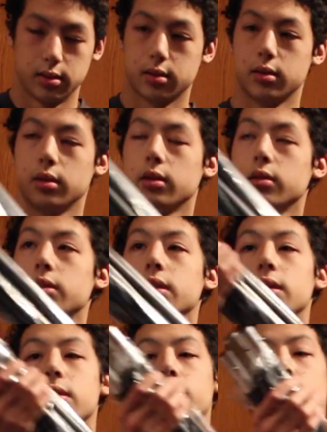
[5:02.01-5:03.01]
So
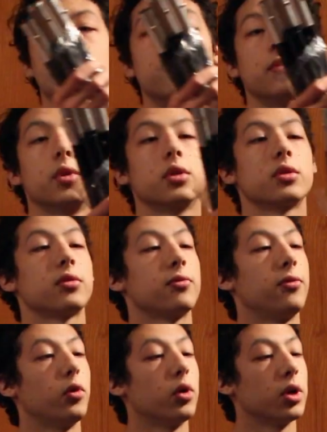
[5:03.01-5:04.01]
there's
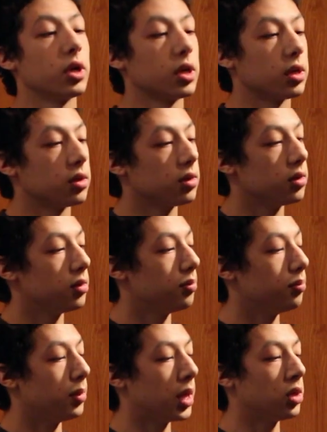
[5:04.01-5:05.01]
4
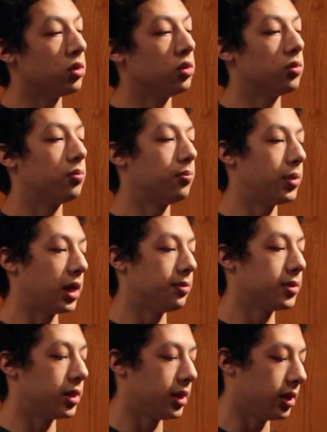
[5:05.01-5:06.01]
metal
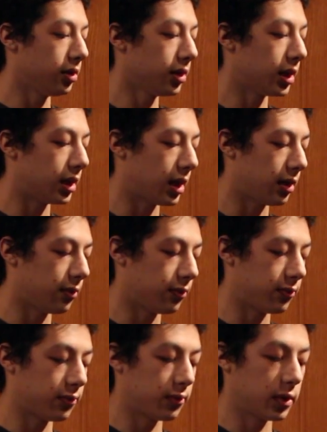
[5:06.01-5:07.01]
pipes in here that have
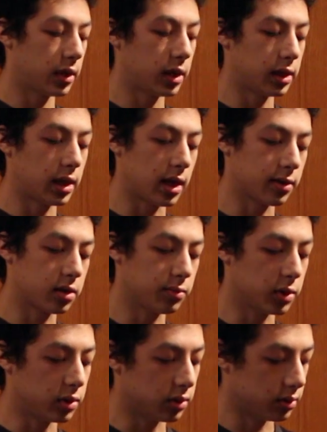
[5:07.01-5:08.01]

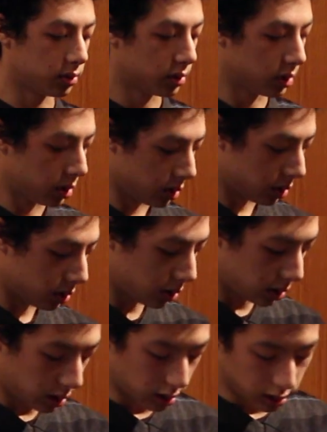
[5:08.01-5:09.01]
attachable
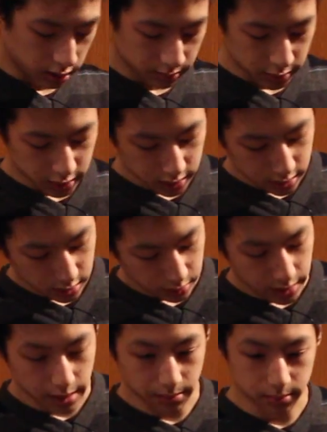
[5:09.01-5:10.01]
arms to
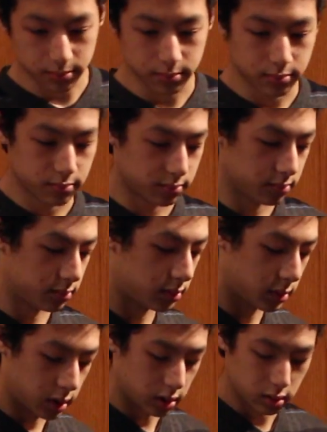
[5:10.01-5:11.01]
them.
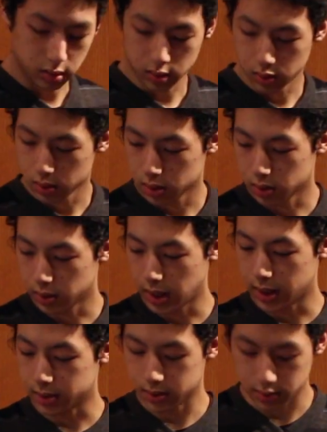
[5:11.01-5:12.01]
So
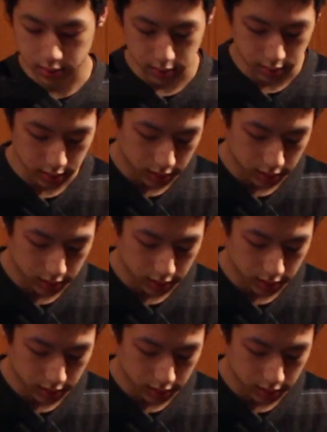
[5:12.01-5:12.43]
that's,